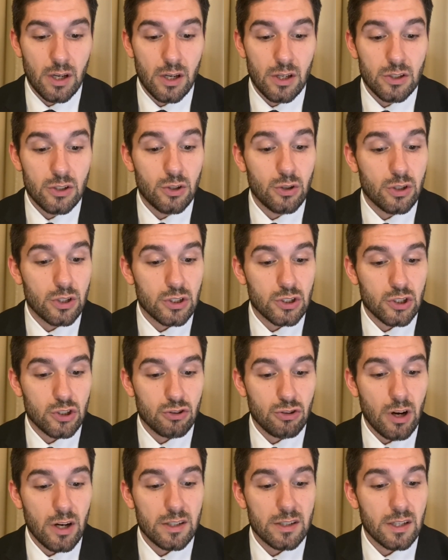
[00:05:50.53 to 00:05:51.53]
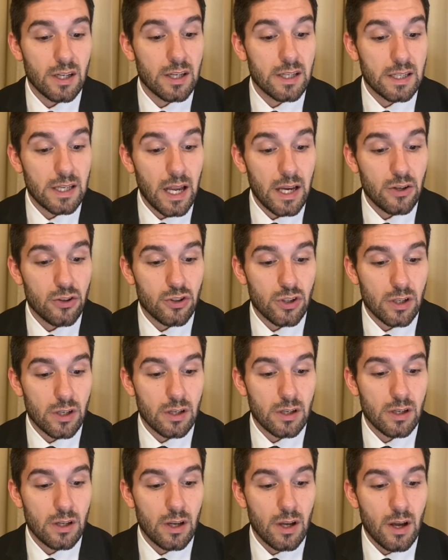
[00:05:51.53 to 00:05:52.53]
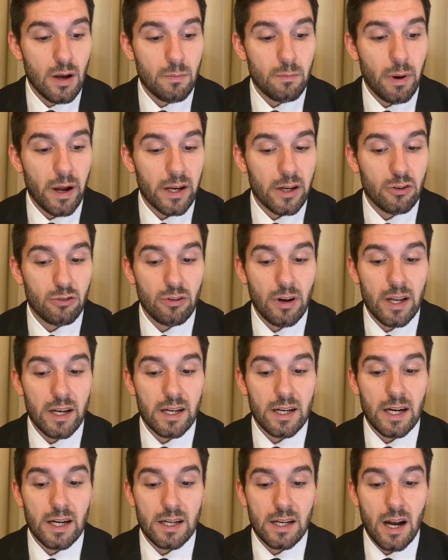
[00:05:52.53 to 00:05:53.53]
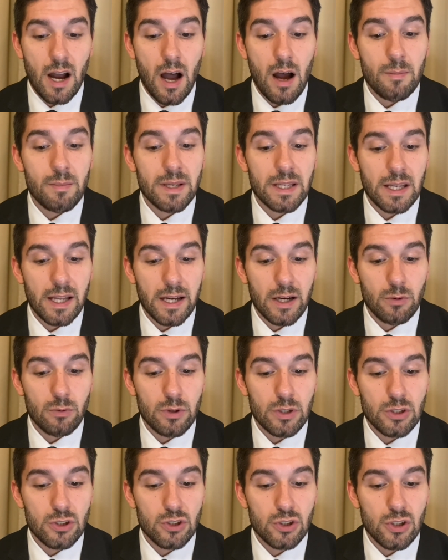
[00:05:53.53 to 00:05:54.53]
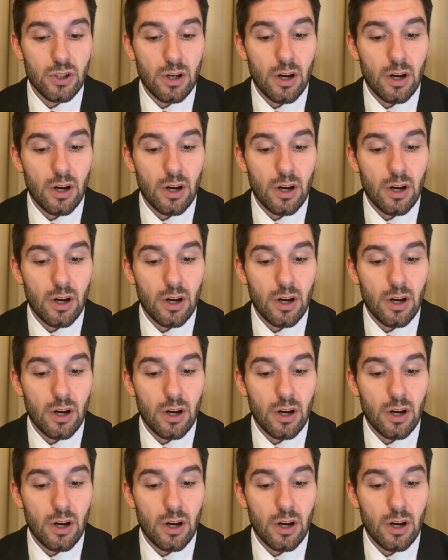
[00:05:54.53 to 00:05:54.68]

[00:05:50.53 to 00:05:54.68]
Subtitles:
to construct a nation by creating a common language,